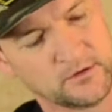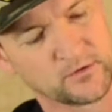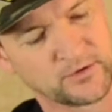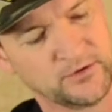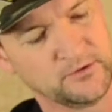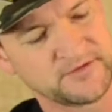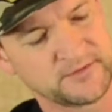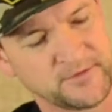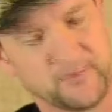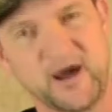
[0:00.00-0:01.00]
grooves
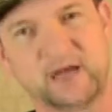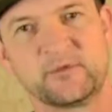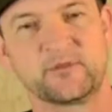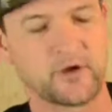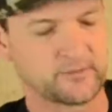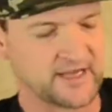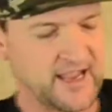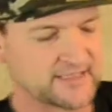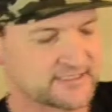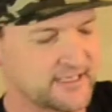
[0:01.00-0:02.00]
with the bottom of the rubber
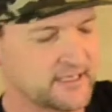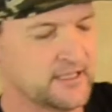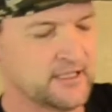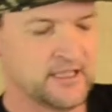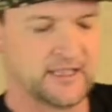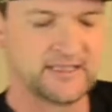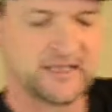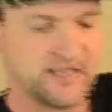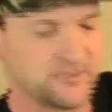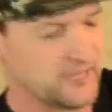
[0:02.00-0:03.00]
gasket and
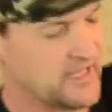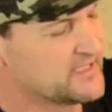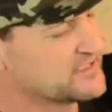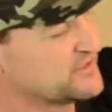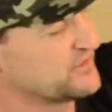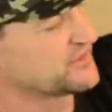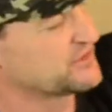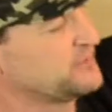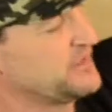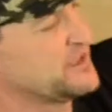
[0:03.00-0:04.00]
get it in place, so there
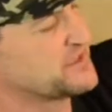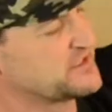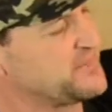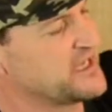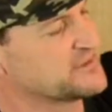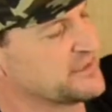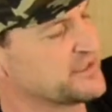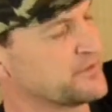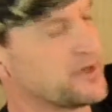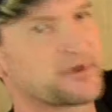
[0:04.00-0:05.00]
should be no space
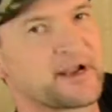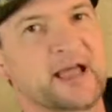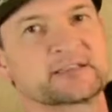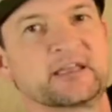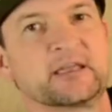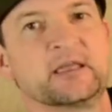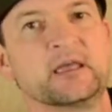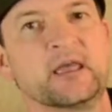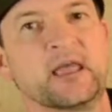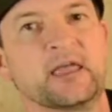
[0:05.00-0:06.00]
between the rubber gasket
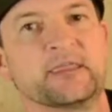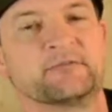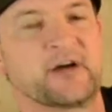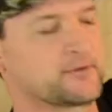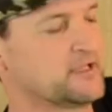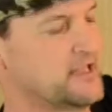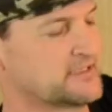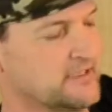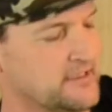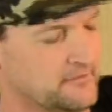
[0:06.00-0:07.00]
and the fiberglass
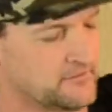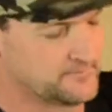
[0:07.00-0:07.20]
sleeve.